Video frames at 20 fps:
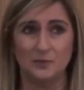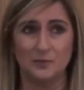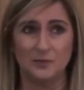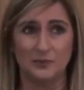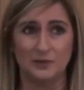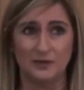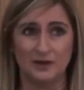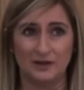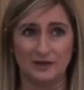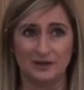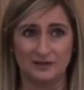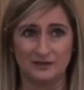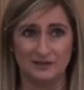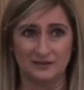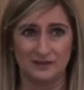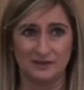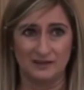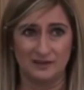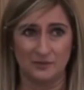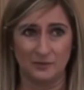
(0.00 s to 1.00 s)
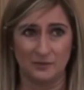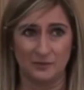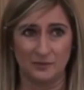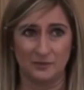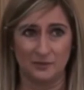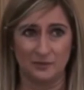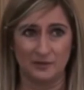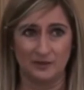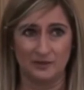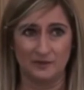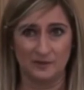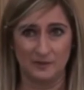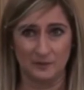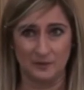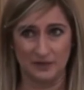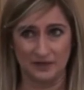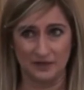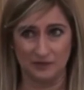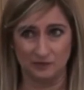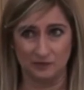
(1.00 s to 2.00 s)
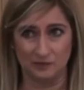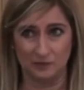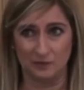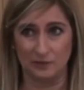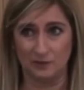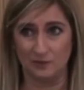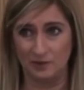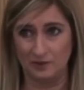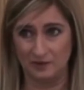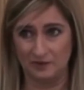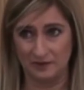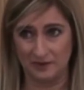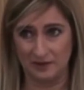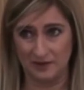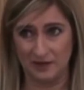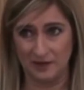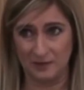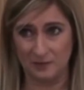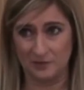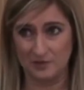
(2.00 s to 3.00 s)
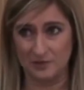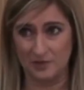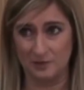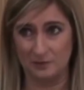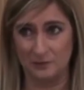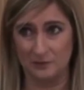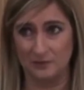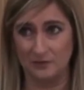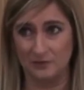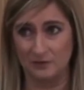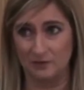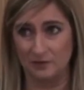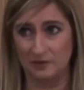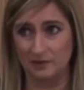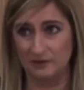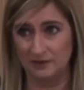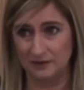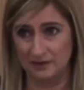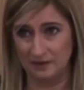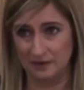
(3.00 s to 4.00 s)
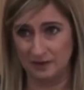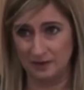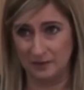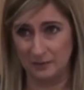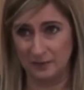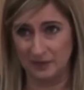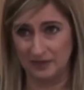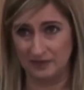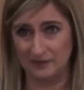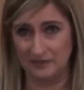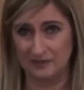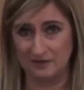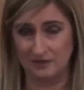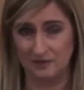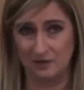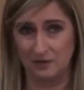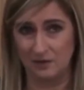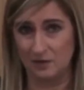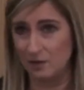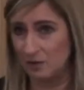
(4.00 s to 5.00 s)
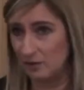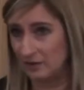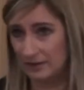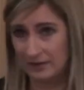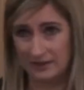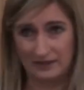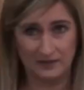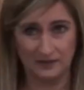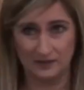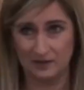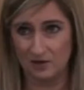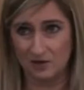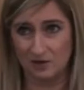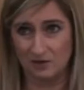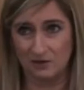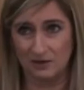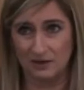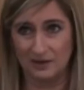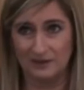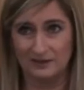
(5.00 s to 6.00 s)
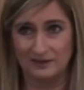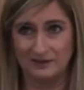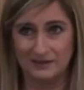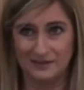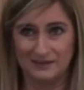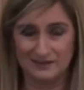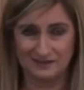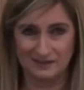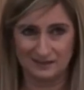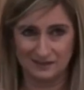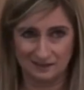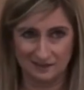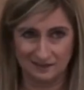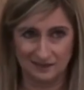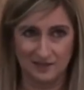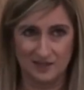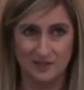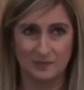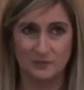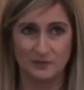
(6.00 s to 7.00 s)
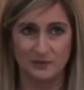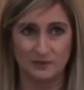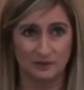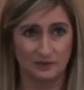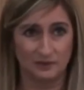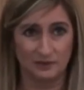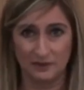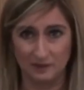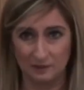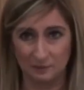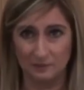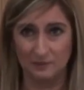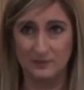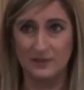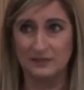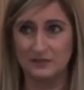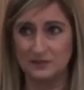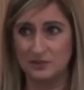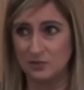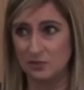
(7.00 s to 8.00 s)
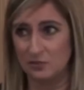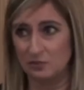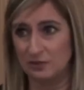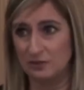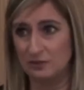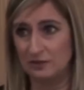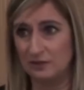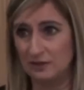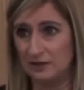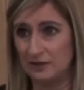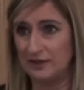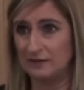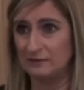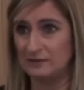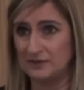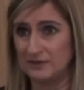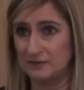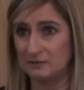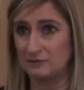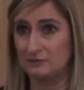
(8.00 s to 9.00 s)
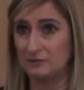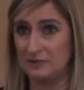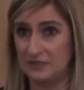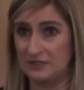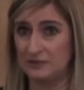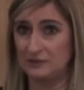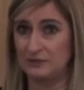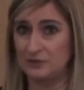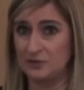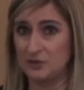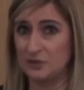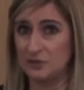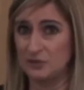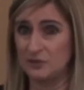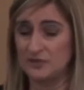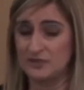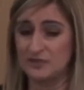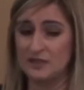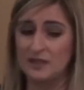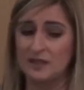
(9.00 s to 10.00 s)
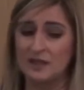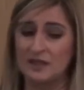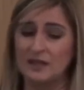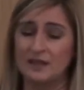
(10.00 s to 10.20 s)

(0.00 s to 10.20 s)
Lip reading: But I see them, they're in the bedroom, they're on the laptop, they're on the iPads all night long, and this is keeping that melatonin levels really reduced.